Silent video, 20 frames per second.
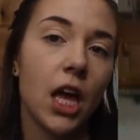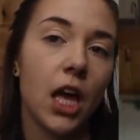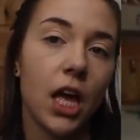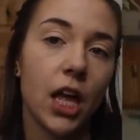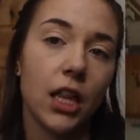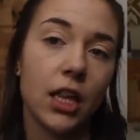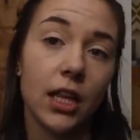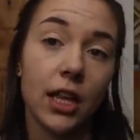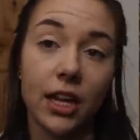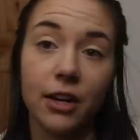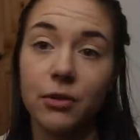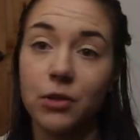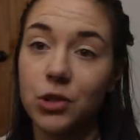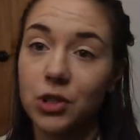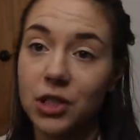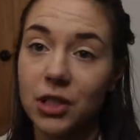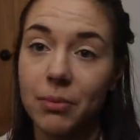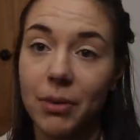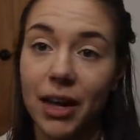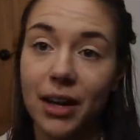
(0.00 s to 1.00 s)
Uh, the lighting was
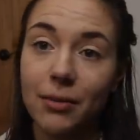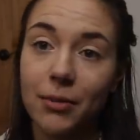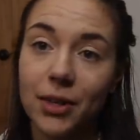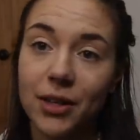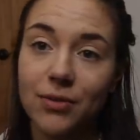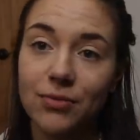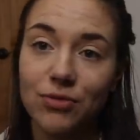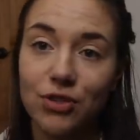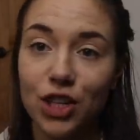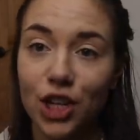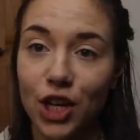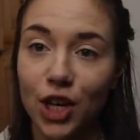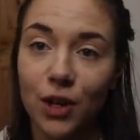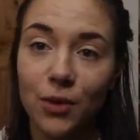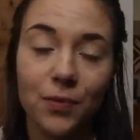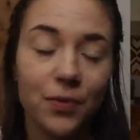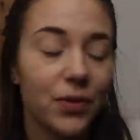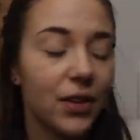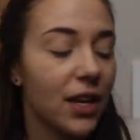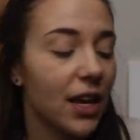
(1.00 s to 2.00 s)
really bad, but you know.
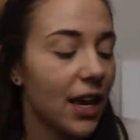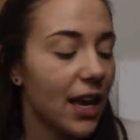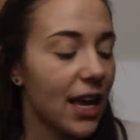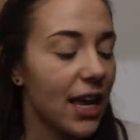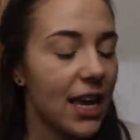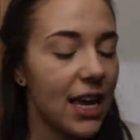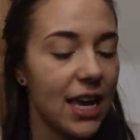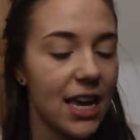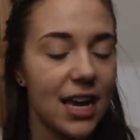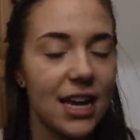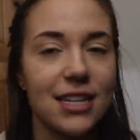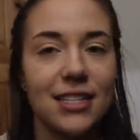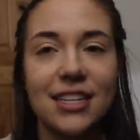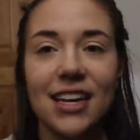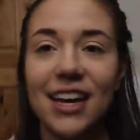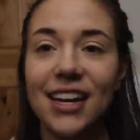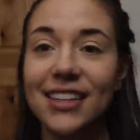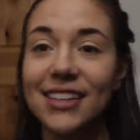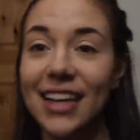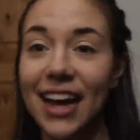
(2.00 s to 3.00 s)
And
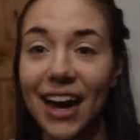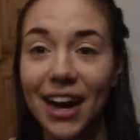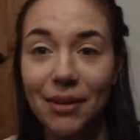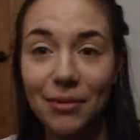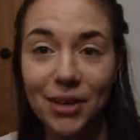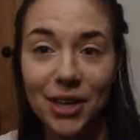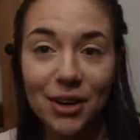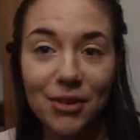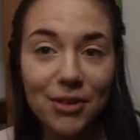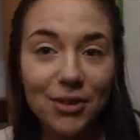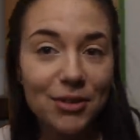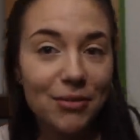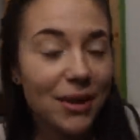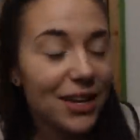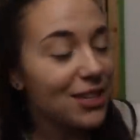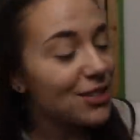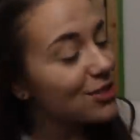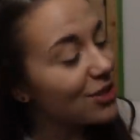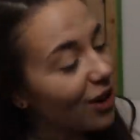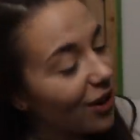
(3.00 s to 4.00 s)
now I'm here with
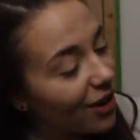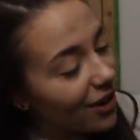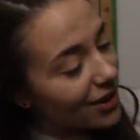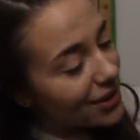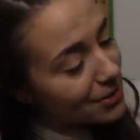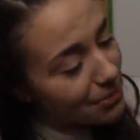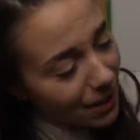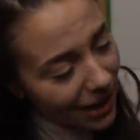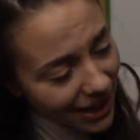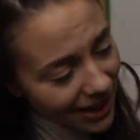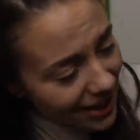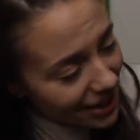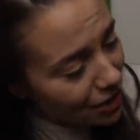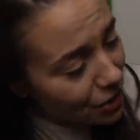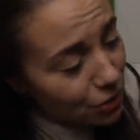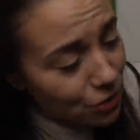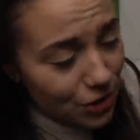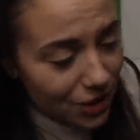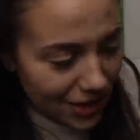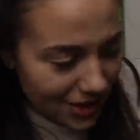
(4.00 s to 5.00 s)
my dogs. Maya,
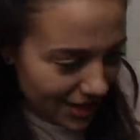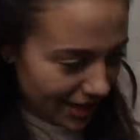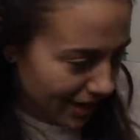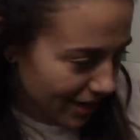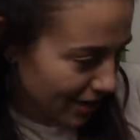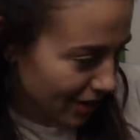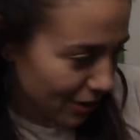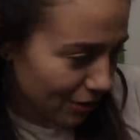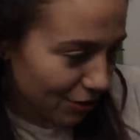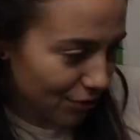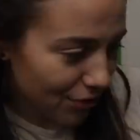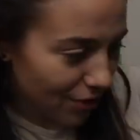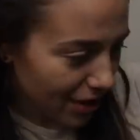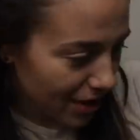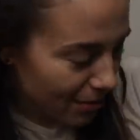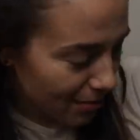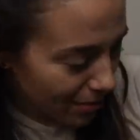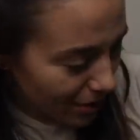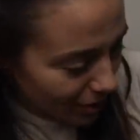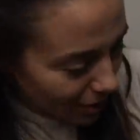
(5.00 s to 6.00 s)
you're just out of the
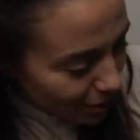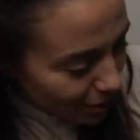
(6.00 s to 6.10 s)
frame, but